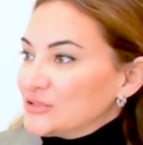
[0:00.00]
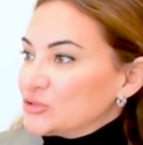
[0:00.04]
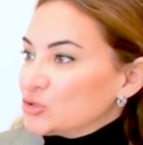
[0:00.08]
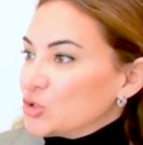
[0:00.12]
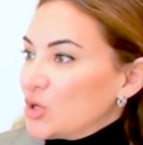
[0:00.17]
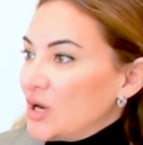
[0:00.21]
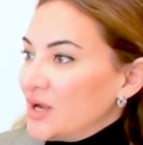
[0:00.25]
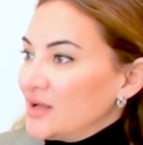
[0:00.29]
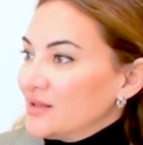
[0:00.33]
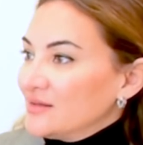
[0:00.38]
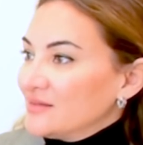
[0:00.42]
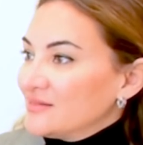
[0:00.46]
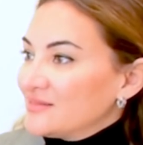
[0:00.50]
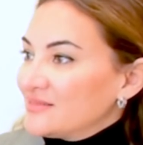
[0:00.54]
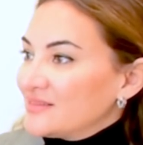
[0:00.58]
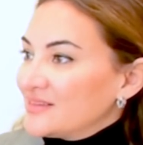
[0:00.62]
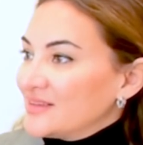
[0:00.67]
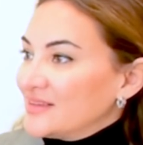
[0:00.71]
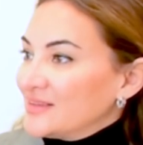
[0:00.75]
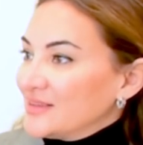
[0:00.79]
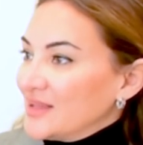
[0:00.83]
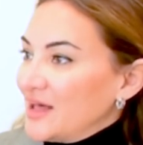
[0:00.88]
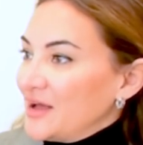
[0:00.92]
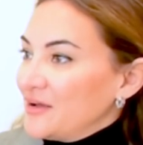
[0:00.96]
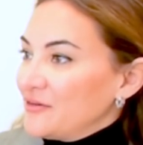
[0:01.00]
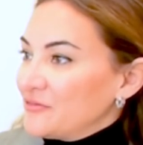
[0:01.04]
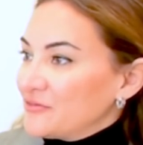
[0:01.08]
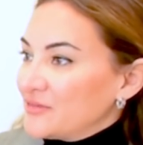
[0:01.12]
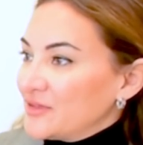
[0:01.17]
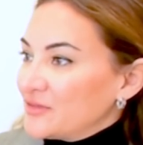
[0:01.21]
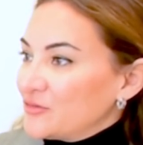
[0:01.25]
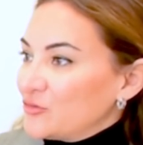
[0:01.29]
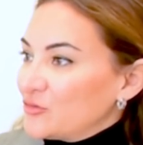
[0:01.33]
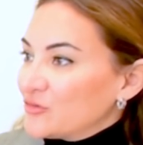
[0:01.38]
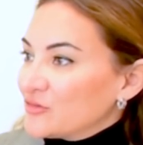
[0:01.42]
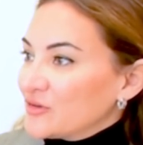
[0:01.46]
trials in life
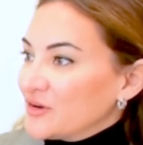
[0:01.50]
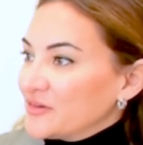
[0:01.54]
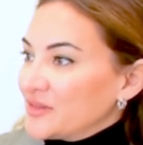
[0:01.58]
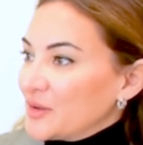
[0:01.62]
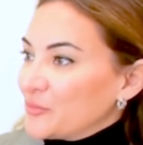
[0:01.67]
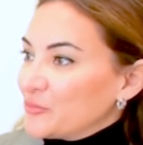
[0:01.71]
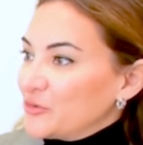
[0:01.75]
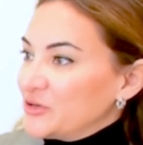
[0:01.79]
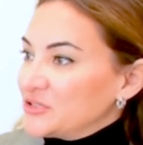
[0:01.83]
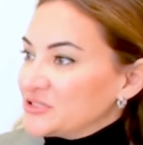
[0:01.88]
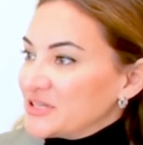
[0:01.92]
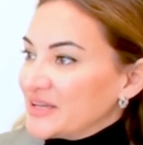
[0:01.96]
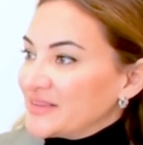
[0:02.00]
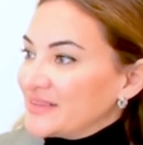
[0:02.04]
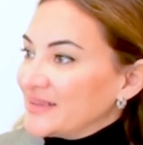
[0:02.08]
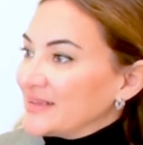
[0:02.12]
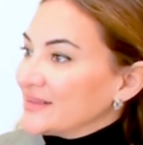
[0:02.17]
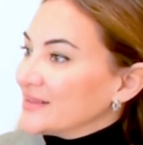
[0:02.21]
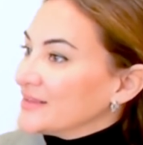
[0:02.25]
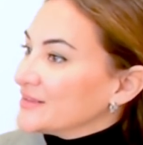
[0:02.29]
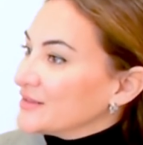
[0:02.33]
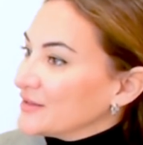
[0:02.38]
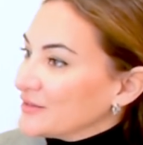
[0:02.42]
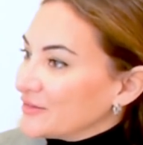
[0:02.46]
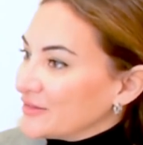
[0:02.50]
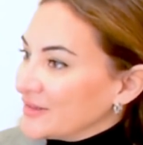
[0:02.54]
that you start appreciating little